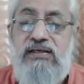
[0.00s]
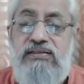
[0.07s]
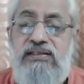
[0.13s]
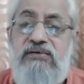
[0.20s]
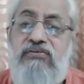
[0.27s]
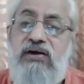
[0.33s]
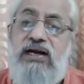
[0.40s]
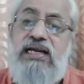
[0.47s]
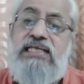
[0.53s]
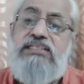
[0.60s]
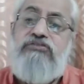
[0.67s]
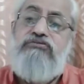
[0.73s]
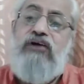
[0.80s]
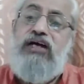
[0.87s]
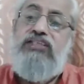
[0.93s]
The world has
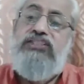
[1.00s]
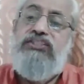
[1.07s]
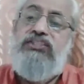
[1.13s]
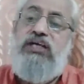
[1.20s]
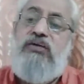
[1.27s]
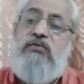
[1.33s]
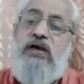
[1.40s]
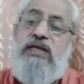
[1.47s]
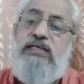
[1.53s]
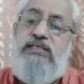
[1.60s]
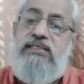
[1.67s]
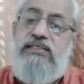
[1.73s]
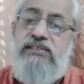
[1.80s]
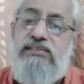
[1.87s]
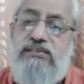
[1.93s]
a functional
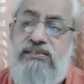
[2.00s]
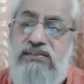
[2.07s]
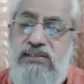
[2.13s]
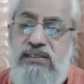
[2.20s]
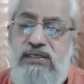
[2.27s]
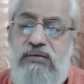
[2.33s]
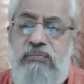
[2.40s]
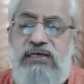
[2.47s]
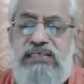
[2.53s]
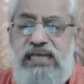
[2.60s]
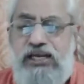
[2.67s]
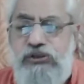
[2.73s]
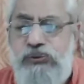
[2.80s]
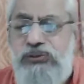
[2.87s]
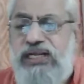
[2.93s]
validity. But
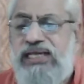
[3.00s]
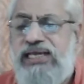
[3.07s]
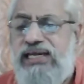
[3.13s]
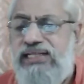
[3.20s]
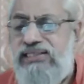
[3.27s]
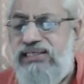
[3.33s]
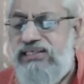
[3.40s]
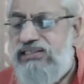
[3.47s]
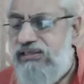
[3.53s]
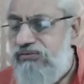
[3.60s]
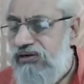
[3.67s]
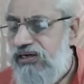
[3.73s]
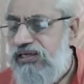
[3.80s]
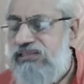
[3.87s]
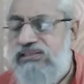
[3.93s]
can you take anything in the
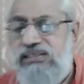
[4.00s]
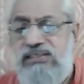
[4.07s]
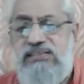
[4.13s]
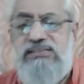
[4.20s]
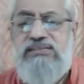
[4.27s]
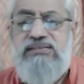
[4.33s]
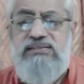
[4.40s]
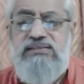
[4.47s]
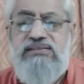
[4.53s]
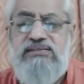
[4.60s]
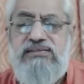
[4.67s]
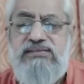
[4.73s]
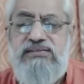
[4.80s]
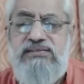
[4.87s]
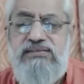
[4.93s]
world as real?
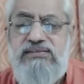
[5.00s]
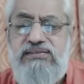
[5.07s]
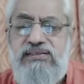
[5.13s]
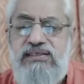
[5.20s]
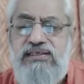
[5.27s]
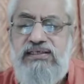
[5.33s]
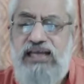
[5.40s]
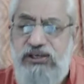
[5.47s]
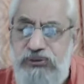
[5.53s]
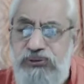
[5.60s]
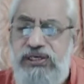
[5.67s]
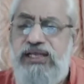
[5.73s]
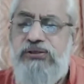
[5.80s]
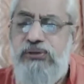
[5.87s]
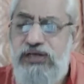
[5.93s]
Can you
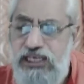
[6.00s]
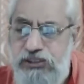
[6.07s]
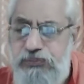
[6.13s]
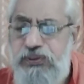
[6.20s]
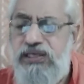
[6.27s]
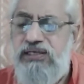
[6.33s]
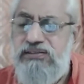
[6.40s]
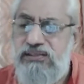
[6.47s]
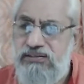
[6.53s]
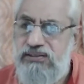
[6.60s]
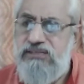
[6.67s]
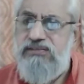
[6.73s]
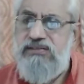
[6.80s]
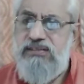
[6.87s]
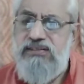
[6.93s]
take your experiences
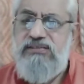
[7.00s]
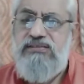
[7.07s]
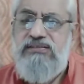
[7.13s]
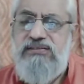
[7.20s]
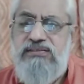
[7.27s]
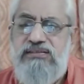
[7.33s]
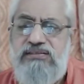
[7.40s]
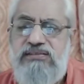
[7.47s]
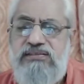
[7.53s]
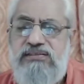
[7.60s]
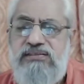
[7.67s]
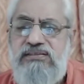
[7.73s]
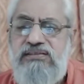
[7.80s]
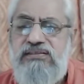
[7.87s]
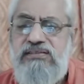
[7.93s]
as real?
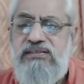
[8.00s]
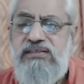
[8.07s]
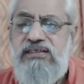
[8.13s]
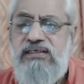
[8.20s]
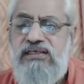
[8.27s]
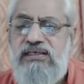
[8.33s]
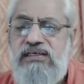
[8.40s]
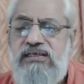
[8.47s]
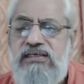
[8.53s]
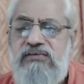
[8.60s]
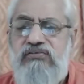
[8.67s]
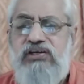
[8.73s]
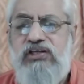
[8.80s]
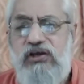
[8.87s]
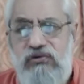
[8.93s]

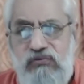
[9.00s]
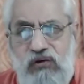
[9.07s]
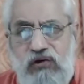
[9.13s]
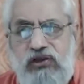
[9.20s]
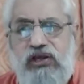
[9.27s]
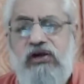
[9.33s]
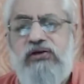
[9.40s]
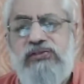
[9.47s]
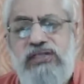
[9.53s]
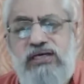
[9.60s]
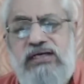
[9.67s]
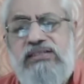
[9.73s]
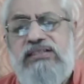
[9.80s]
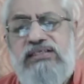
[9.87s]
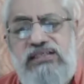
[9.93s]
When you are walking on the
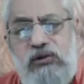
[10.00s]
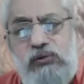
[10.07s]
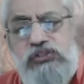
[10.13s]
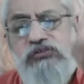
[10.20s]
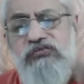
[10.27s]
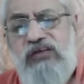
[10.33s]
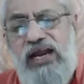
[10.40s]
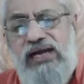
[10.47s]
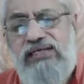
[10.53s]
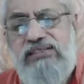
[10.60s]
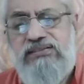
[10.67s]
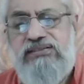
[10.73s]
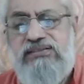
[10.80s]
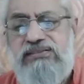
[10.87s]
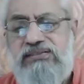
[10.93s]
earth, it looks
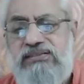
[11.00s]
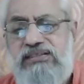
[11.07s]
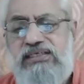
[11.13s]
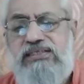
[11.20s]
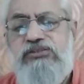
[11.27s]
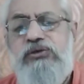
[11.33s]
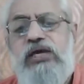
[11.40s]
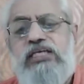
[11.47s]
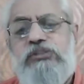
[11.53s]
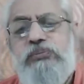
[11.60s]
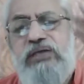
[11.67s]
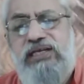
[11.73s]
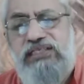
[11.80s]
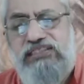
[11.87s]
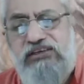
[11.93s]
flat. You
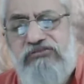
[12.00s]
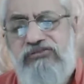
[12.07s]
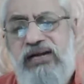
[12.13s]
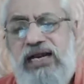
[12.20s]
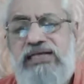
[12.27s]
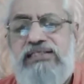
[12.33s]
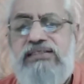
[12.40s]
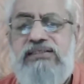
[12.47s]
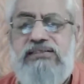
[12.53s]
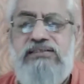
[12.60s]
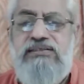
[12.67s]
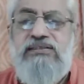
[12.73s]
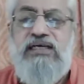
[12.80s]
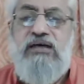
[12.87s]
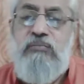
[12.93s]
experience a flat
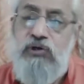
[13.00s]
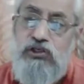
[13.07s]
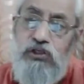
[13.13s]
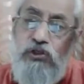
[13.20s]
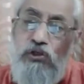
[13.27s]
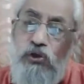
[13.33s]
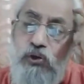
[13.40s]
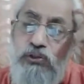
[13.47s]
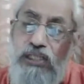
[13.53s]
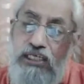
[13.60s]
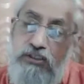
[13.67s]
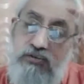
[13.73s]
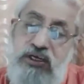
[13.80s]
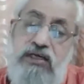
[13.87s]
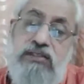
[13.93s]
earth, but you know
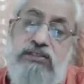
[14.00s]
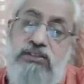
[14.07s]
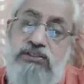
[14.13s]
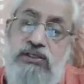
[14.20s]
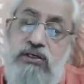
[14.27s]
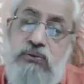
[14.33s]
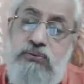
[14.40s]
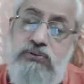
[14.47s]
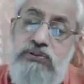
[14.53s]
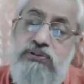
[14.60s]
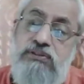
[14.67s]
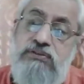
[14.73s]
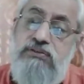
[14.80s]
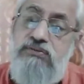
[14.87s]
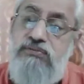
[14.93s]
the earth is
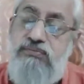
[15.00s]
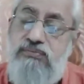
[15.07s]
round.